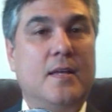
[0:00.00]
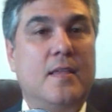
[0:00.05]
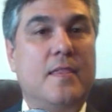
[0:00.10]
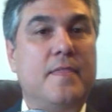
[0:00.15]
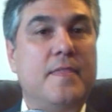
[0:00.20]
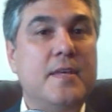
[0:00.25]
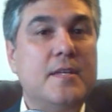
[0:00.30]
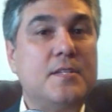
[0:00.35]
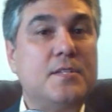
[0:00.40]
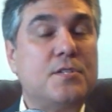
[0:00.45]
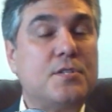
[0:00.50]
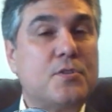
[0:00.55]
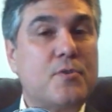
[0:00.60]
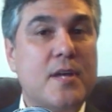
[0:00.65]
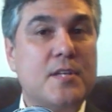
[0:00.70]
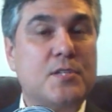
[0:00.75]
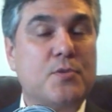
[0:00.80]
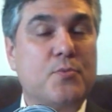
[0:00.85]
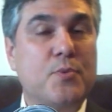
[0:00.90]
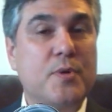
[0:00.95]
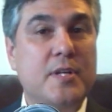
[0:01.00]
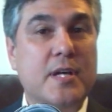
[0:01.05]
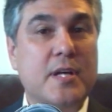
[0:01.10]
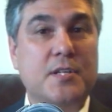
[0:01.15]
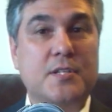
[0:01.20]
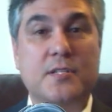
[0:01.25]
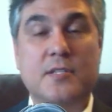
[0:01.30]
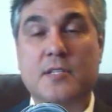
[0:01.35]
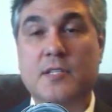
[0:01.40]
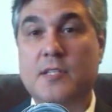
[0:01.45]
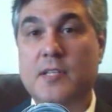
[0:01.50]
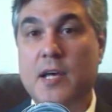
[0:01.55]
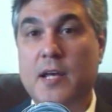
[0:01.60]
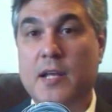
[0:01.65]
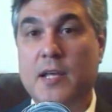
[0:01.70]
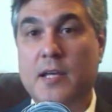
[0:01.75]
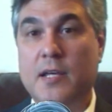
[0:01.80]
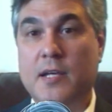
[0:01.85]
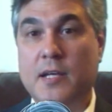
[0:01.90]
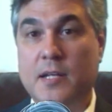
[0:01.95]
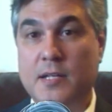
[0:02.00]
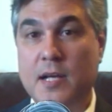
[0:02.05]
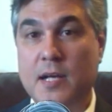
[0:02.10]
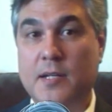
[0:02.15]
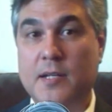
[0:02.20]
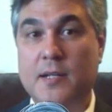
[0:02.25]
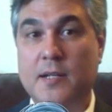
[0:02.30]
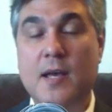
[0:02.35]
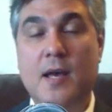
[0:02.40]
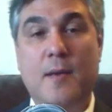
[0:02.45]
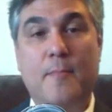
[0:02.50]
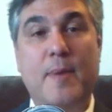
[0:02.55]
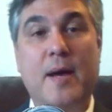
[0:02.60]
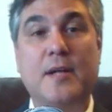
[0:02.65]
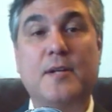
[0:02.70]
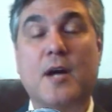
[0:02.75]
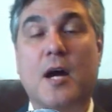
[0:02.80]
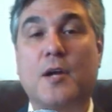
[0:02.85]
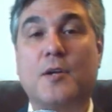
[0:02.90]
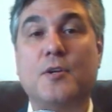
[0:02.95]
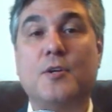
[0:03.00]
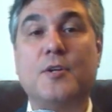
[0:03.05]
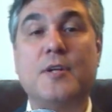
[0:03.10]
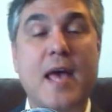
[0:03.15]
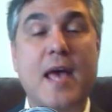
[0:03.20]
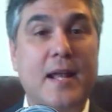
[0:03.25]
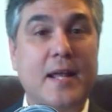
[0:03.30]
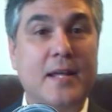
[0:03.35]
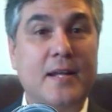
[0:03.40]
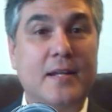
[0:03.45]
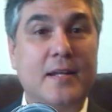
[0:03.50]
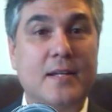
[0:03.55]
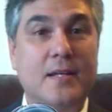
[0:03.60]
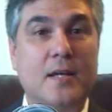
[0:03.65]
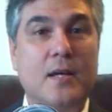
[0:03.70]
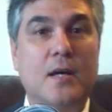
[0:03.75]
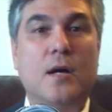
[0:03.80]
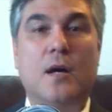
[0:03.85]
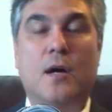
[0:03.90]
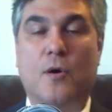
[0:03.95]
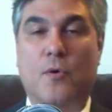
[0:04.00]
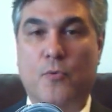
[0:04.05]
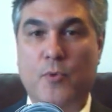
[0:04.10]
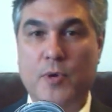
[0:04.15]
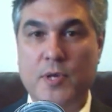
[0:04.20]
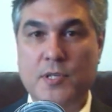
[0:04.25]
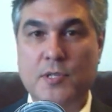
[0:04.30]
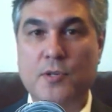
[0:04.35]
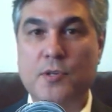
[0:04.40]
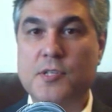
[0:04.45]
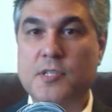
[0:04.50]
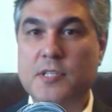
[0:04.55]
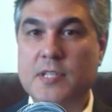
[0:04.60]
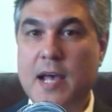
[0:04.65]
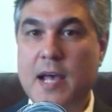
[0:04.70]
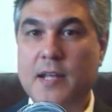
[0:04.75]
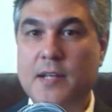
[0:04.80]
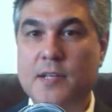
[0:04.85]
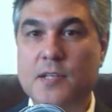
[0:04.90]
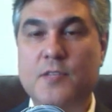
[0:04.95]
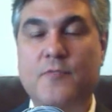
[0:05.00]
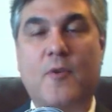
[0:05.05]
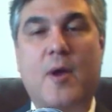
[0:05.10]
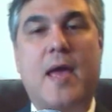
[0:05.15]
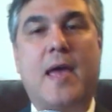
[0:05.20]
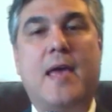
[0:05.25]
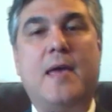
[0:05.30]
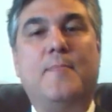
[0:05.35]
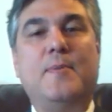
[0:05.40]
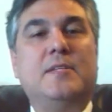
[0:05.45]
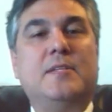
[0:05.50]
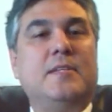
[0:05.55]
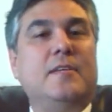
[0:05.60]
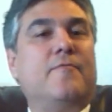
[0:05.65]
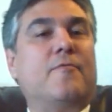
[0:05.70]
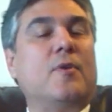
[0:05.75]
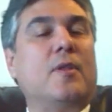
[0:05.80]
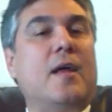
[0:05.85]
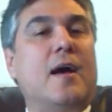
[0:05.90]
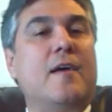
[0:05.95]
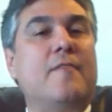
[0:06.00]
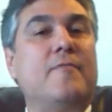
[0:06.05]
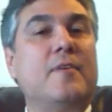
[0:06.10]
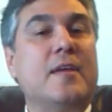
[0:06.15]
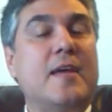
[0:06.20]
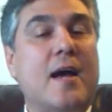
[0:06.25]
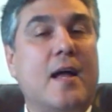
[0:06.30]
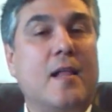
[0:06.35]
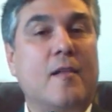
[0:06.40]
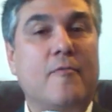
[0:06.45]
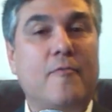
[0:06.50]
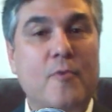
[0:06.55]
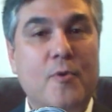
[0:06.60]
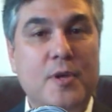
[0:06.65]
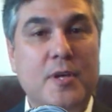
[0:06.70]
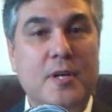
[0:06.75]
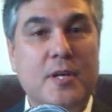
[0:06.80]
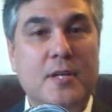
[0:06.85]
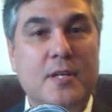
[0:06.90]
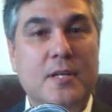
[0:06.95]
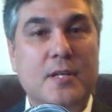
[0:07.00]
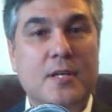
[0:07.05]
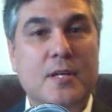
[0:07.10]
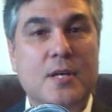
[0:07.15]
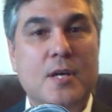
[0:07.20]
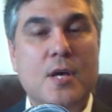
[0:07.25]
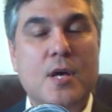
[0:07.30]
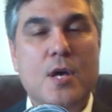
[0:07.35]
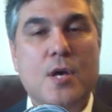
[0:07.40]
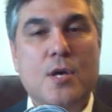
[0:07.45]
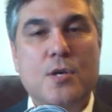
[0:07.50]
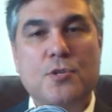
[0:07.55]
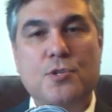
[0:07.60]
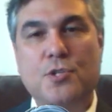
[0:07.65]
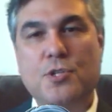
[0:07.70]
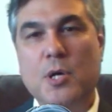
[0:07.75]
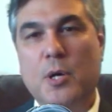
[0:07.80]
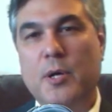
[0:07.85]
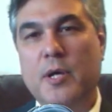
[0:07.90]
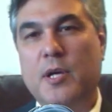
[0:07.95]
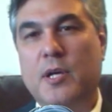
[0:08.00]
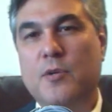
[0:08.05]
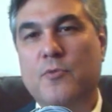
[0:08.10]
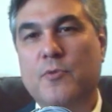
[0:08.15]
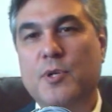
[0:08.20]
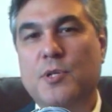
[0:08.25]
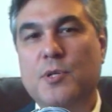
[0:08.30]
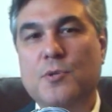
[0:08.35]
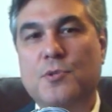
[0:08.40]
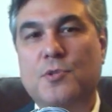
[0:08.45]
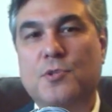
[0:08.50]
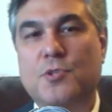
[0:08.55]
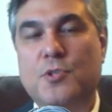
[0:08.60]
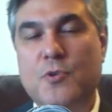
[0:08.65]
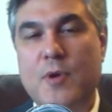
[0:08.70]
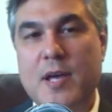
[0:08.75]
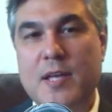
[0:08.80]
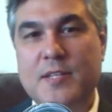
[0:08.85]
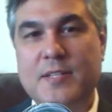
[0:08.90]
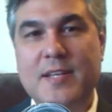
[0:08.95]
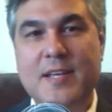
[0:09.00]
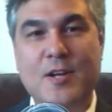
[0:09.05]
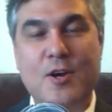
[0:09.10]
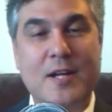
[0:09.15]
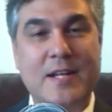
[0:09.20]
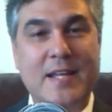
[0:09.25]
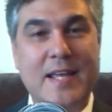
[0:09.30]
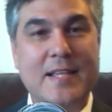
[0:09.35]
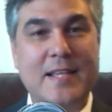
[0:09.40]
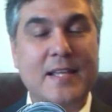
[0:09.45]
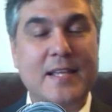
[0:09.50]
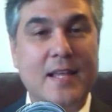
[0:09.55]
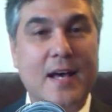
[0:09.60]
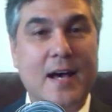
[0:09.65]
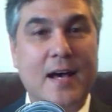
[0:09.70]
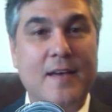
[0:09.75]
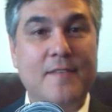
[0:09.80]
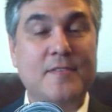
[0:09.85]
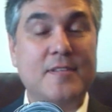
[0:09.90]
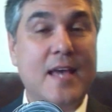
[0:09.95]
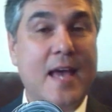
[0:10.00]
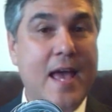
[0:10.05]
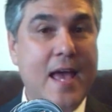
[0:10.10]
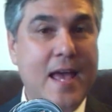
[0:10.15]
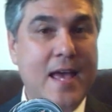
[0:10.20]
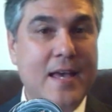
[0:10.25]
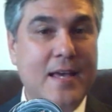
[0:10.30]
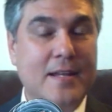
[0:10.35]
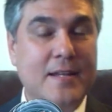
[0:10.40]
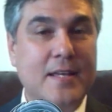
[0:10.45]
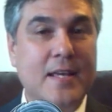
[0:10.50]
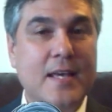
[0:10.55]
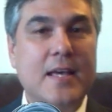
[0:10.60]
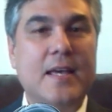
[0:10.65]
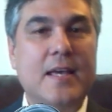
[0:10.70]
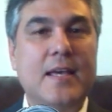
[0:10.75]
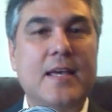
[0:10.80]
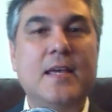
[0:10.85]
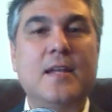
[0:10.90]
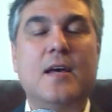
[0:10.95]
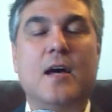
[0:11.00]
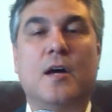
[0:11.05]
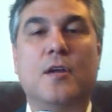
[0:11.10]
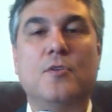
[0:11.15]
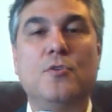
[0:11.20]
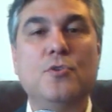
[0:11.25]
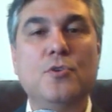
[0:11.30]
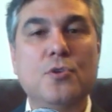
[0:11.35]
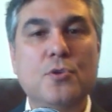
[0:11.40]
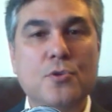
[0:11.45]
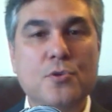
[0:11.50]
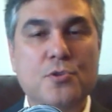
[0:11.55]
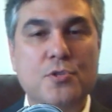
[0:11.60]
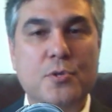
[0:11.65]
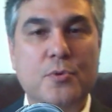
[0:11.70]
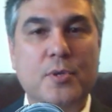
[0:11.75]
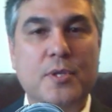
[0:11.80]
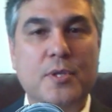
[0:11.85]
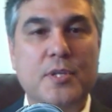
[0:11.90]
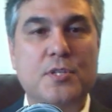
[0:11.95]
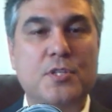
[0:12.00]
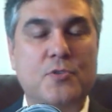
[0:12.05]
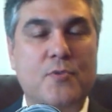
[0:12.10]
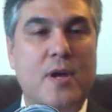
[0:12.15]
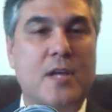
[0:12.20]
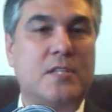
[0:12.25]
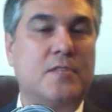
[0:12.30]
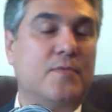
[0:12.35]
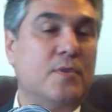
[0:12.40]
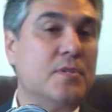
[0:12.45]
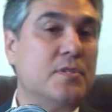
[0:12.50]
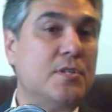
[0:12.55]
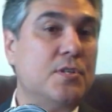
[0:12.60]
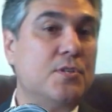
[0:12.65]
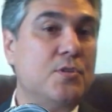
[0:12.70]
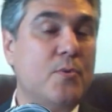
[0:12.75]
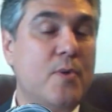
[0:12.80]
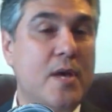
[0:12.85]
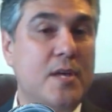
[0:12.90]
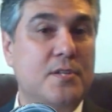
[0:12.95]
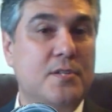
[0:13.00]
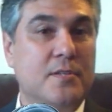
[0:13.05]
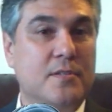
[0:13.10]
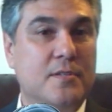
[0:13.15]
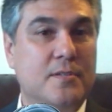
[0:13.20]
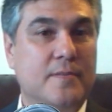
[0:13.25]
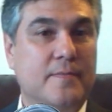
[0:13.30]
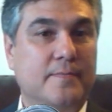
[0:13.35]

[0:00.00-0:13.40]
This stress reduction study, conducted by Dr. Dannett, a research scientist for ABC for Life in California, showed it can reduce stress in our daily lives and in unusually stressful situations.